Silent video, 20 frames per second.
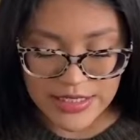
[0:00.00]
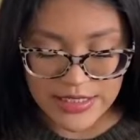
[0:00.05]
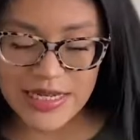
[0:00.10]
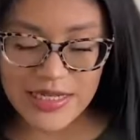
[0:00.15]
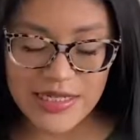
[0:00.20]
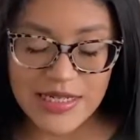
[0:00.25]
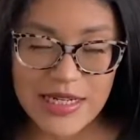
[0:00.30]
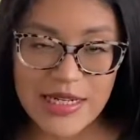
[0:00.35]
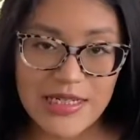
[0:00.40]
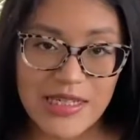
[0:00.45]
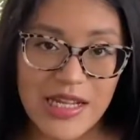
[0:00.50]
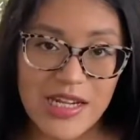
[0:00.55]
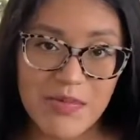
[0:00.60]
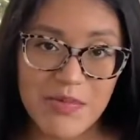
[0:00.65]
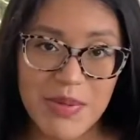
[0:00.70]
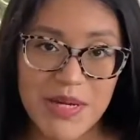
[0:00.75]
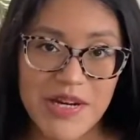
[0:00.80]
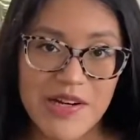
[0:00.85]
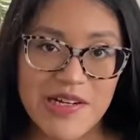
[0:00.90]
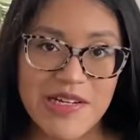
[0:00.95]
Not a lot of
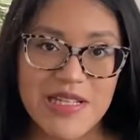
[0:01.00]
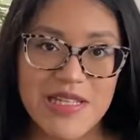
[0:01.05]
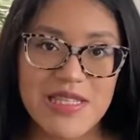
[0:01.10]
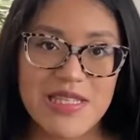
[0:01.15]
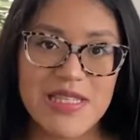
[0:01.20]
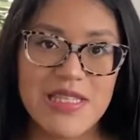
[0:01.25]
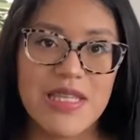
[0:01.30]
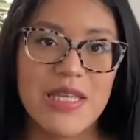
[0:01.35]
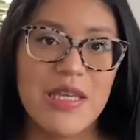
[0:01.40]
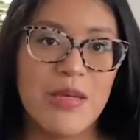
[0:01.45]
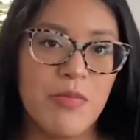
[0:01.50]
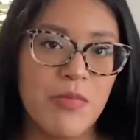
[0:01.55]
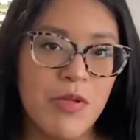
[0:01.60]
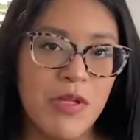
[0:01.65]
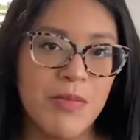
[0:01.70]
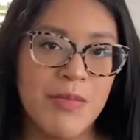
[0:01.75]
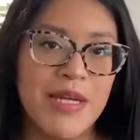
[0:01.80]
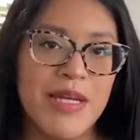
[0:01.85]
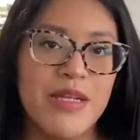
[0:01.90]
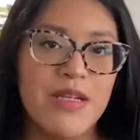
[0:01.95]
parents
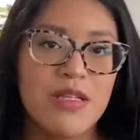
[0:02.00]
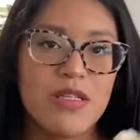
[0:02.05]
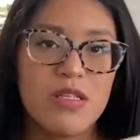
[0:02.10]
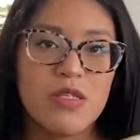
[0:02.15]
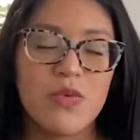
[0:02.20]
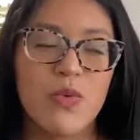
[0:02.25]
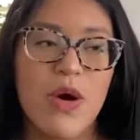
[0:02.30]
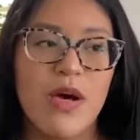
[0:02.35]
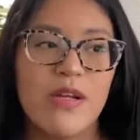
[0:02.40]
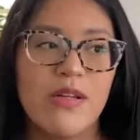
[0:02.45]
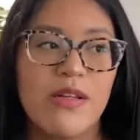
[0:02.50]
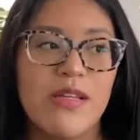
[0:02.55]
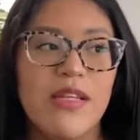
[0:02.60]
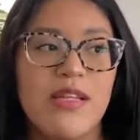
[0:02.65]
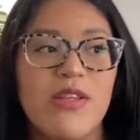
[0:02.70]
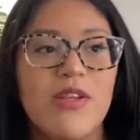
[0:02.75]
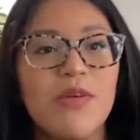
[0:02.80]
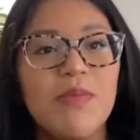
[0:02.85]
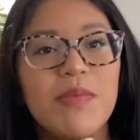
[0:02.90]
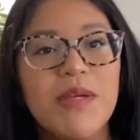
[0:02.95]
implement swaddling
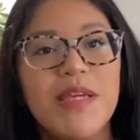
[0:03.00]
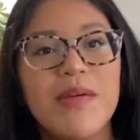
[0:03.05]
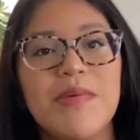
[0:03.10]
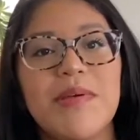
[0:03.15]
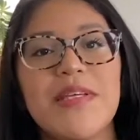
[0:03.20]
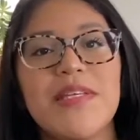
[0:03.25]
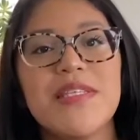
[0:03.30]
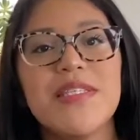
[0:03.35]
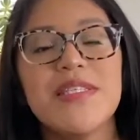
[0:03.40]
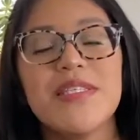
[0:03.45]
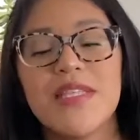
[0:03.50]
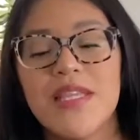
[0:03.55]
their babies,